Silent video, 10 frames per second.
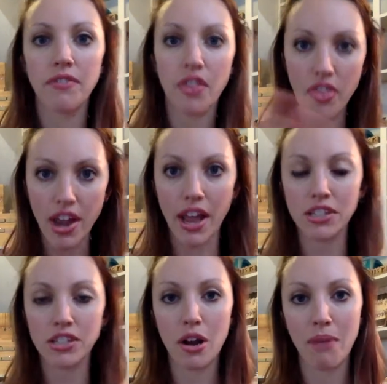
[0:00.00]
And then I
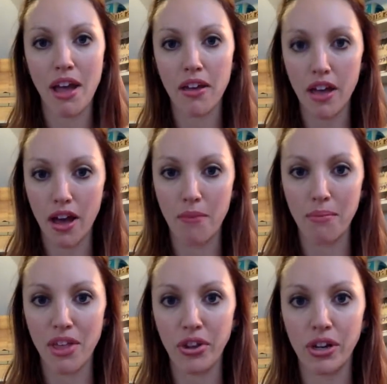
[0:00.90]
start my
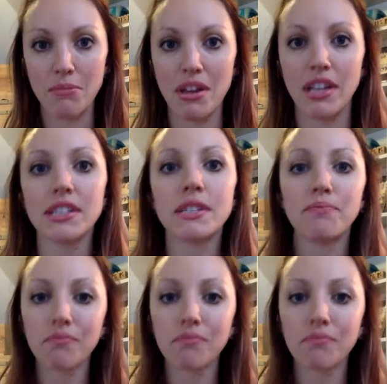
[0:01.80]
30 minutes.